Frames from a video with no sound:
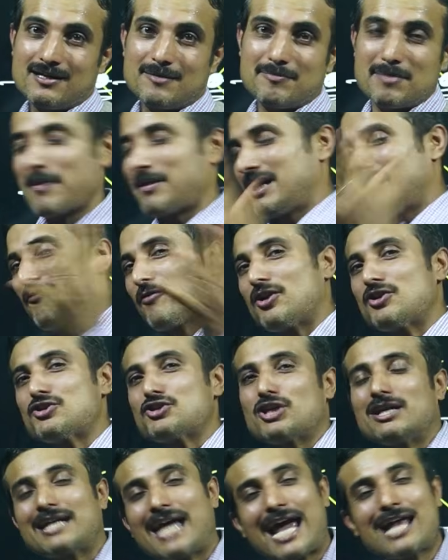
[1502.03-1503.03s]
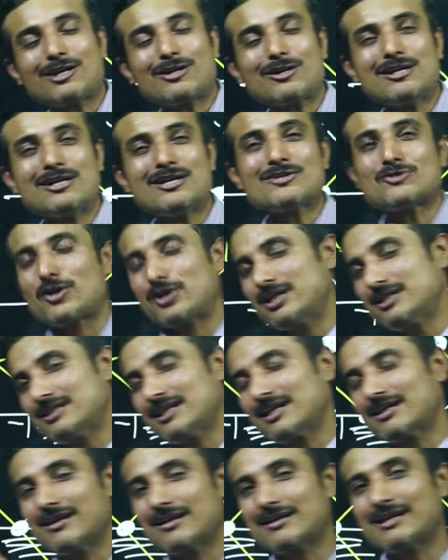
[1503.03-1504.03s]
Maybe differential calculus or
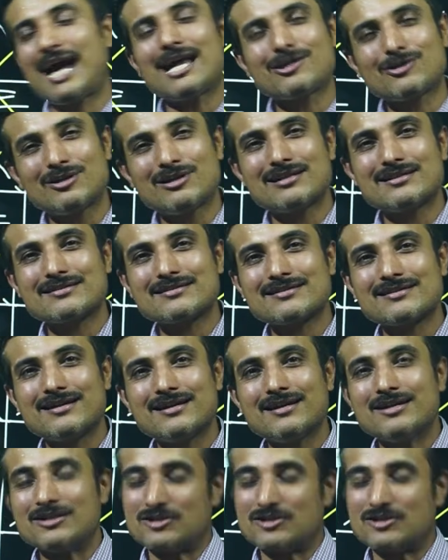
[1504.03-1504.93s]
integral calculus,